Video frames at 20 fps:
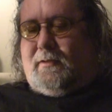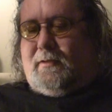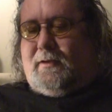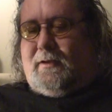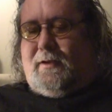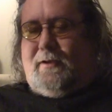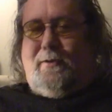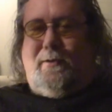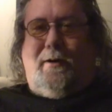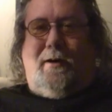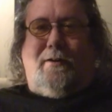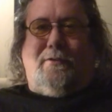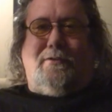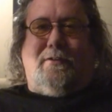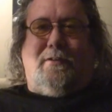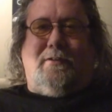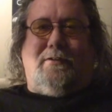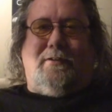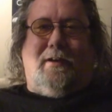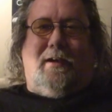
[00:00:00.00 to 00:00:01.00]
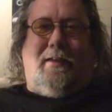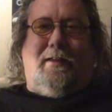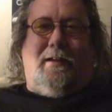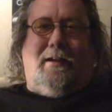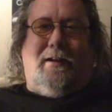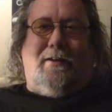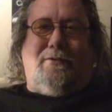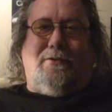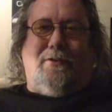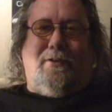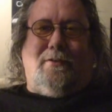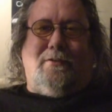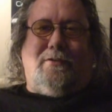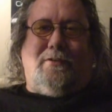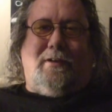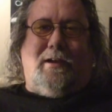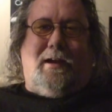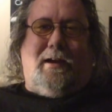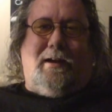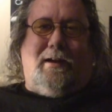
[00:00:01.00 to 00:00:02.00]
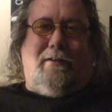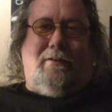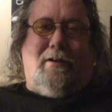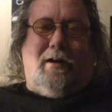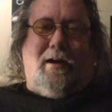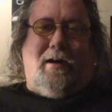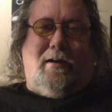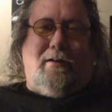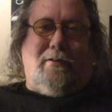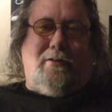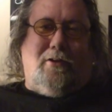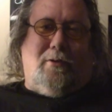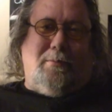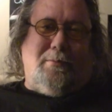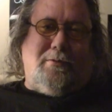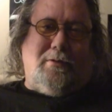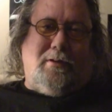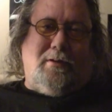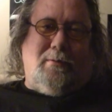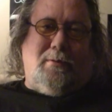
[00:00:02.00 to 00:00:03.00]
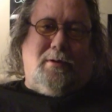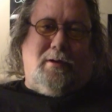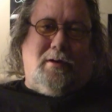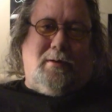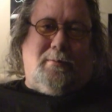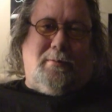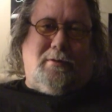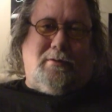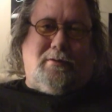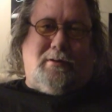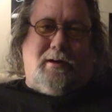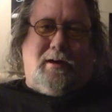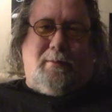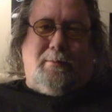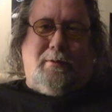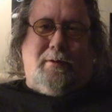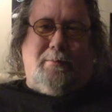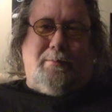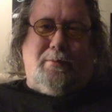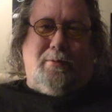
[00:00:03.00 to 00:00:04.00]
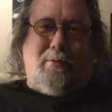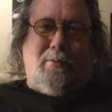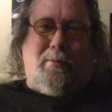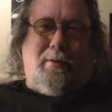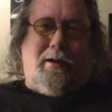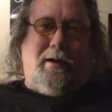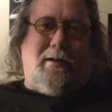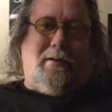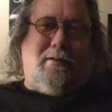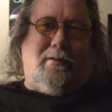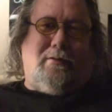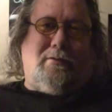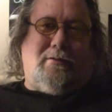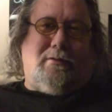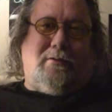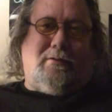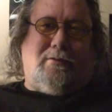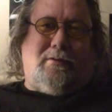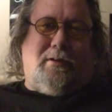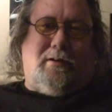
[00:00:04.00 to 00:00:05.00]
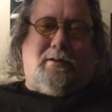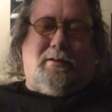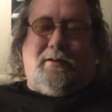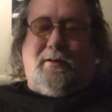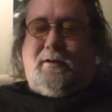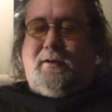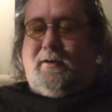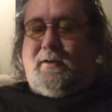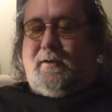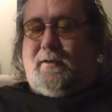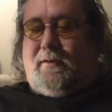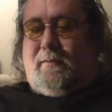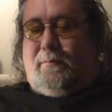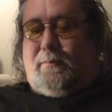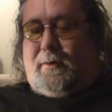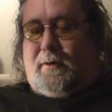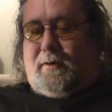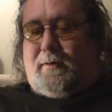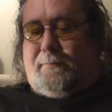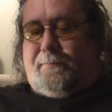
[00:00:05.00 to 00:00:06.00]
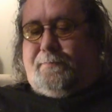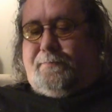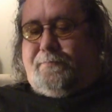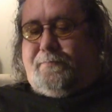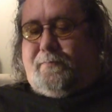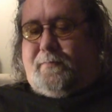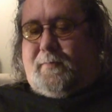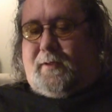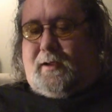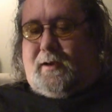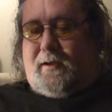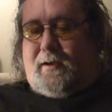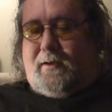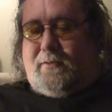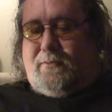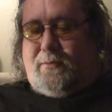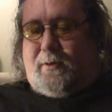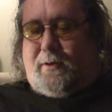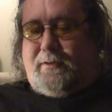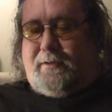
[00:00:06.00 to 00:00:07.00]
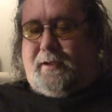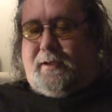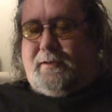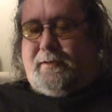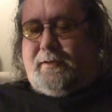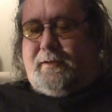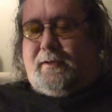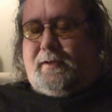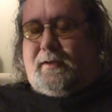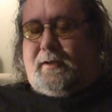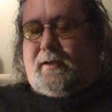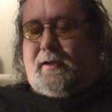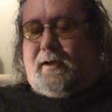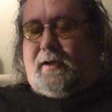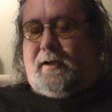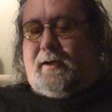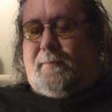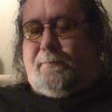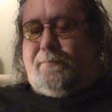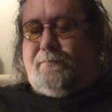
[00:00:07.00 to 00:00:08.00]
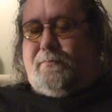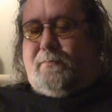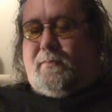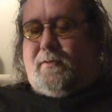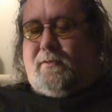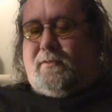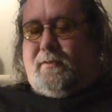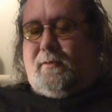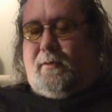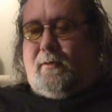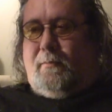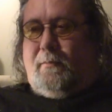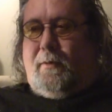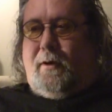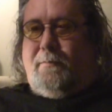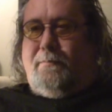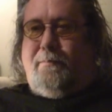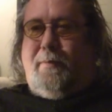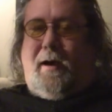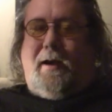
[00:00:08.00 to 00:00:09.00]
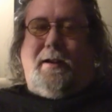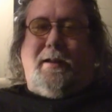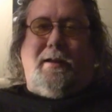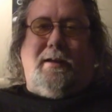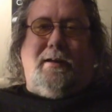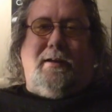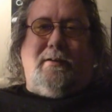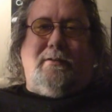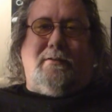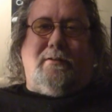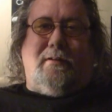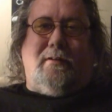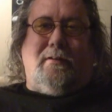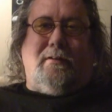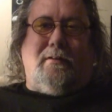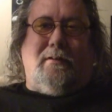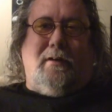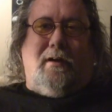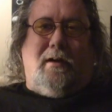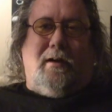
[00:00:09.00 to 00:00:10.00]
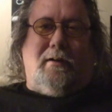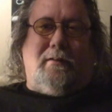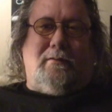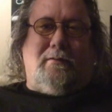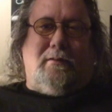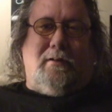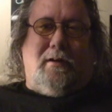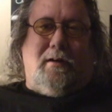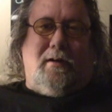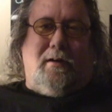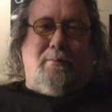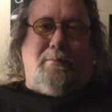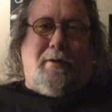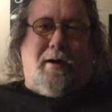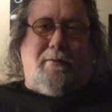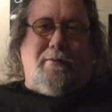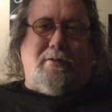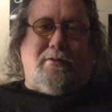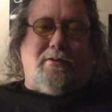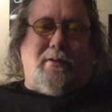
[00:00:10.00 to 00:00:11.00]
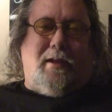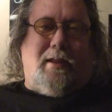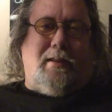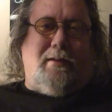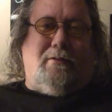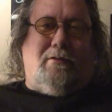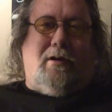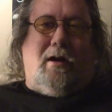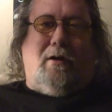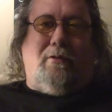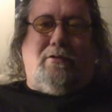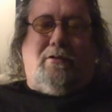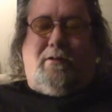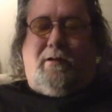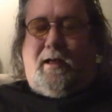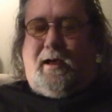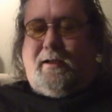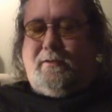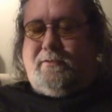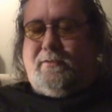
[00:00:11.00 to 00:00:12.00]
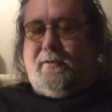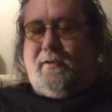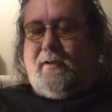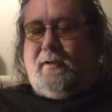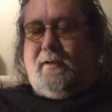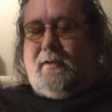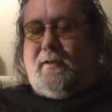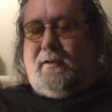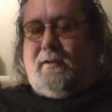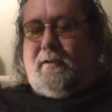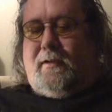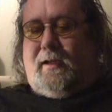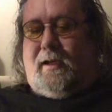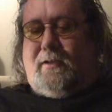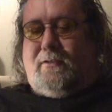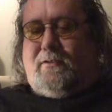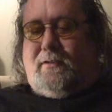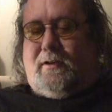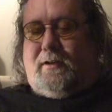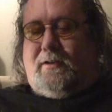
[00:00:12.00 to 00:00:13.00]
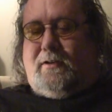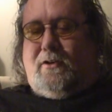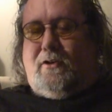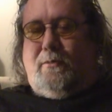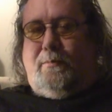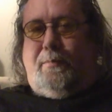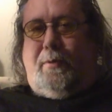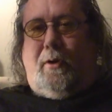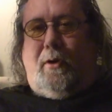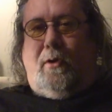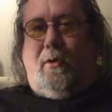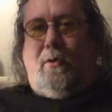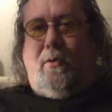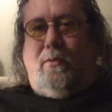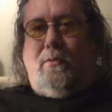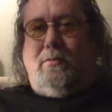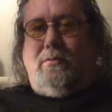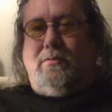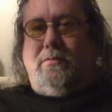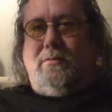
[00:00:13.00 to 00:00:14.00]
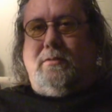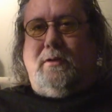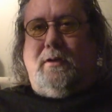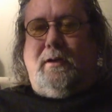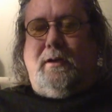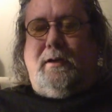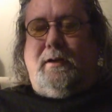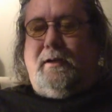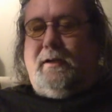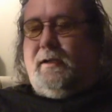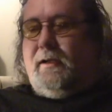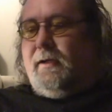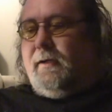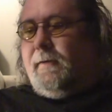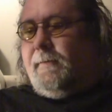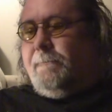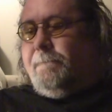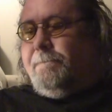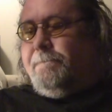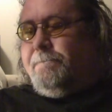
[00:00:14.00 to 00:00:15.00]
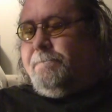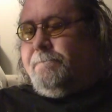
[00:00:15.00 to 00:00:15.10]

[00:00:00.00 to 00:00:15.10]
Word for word: You know, who else can say they lived on Stanley Road opposite the Workmen's Club where Paul Weller used to sing? But, you know, that's what I did. Um, some of my buddies, like uh, brothers and that, they were older than us, actually knew Paul. And, uh,